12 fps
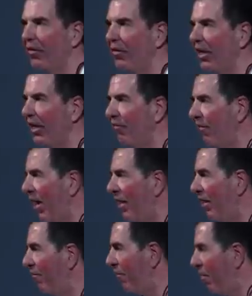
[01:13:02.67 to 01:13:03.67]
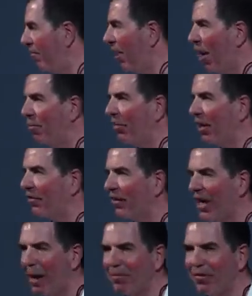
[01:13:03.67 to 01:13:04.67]
because he invented it from complex
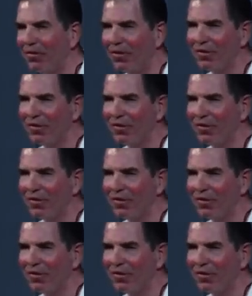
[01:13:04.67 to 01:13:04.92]
adaptive